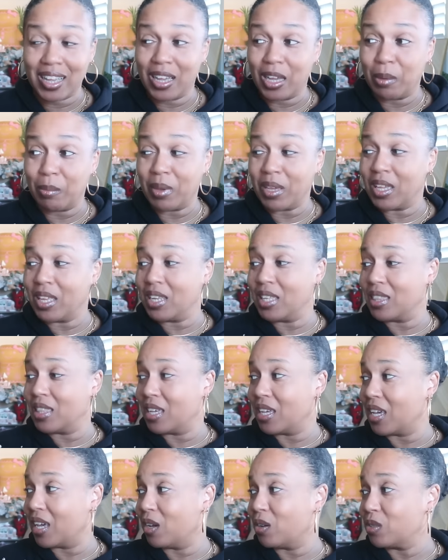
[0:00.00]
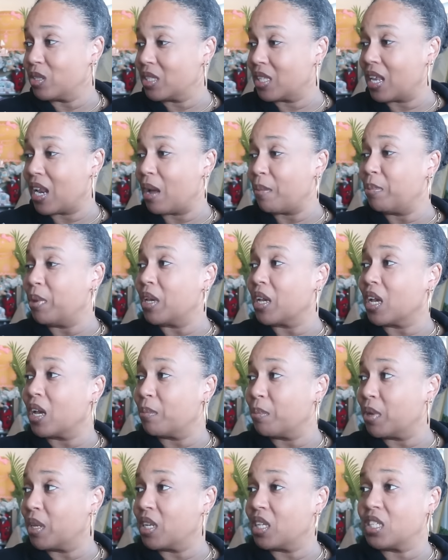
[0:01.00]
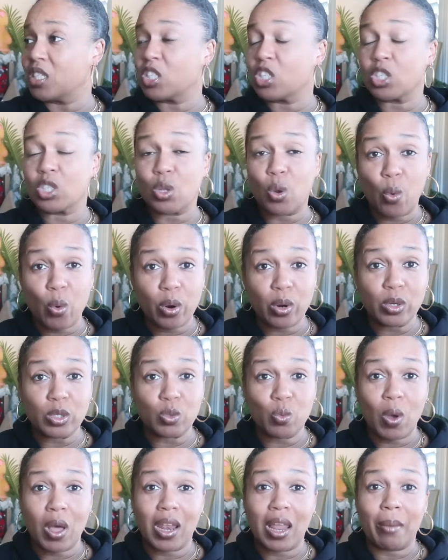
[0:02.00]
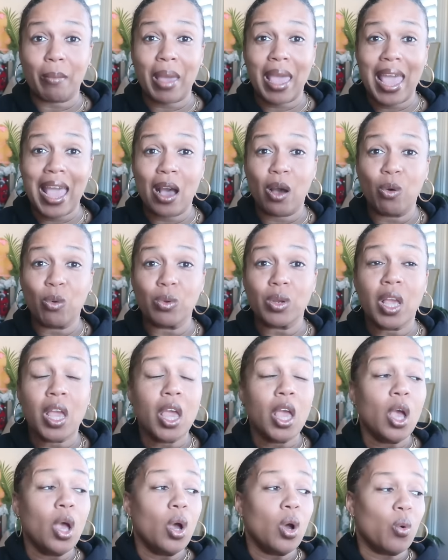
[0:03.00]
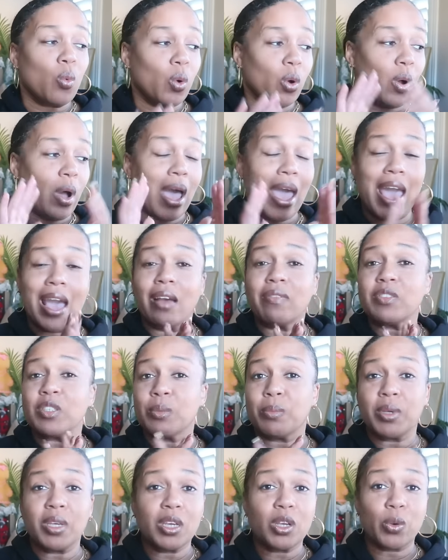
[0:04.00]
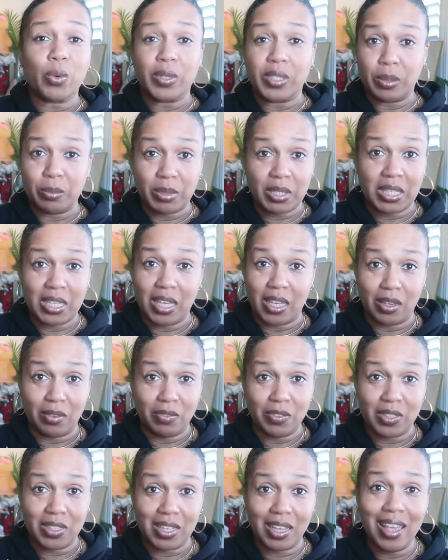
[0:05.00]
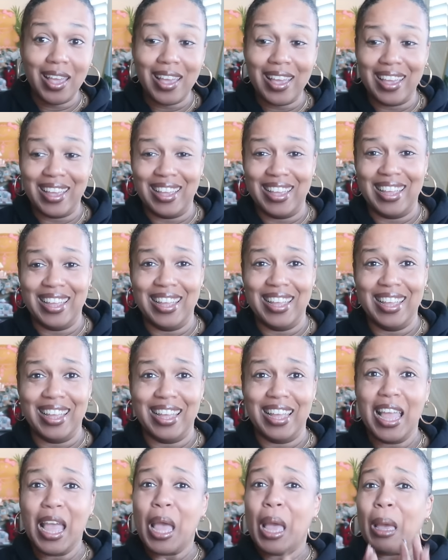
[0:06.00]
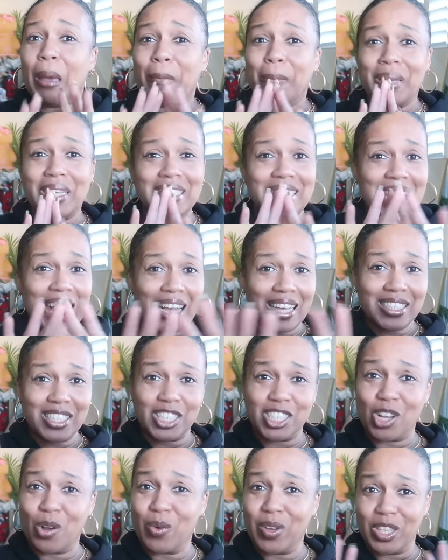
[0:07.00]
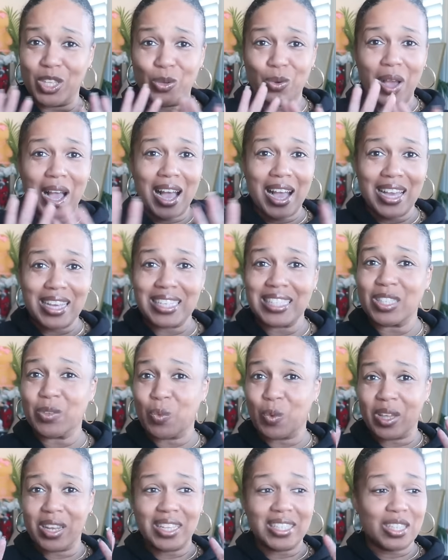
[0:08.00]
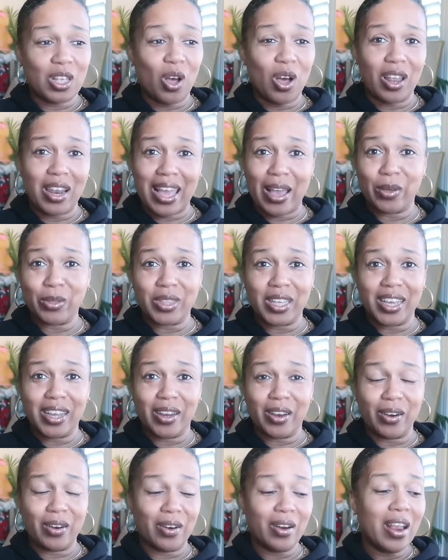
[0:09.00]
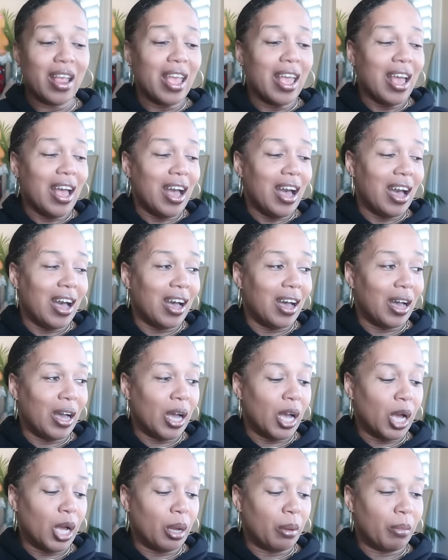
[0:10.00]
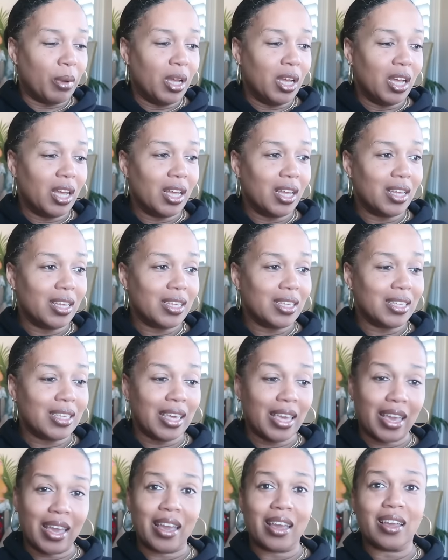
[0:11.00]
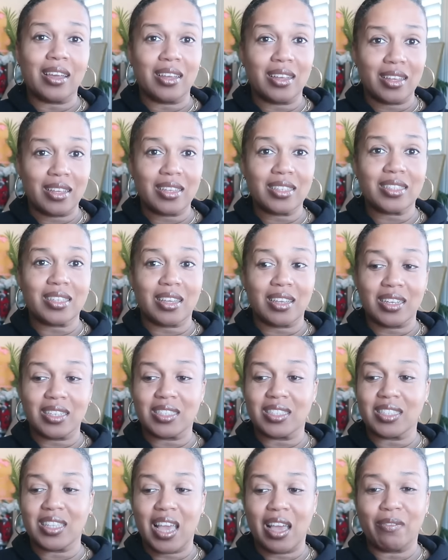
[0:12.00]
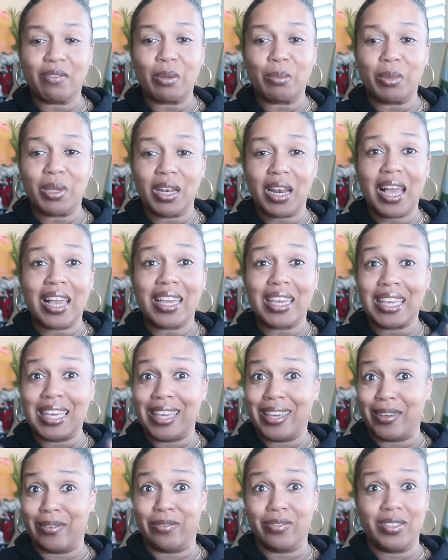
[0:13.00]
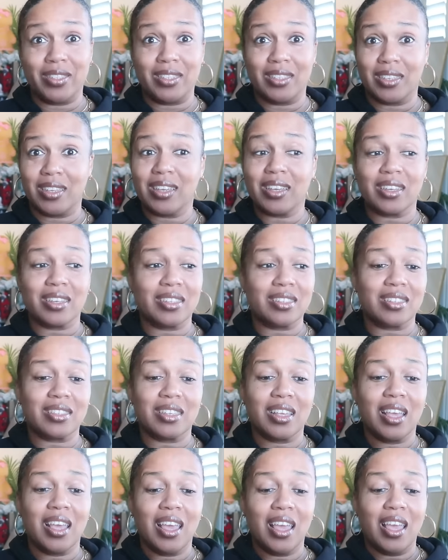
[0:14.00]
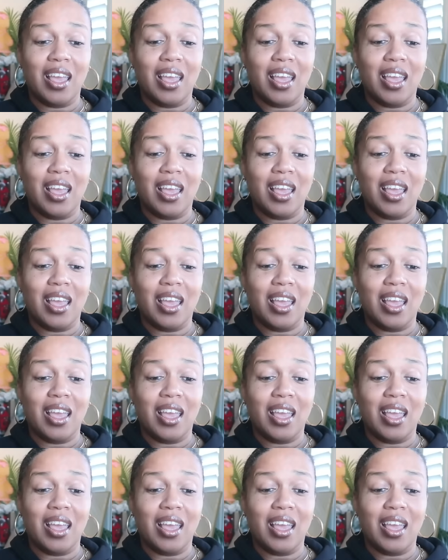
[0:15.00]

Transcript: Um, anything else that I pick up in these stores while I'm out will have to be Christmas gifts. Besides showing you guys what is all out there, um, yeah, it's gonna just have to be like gifts, because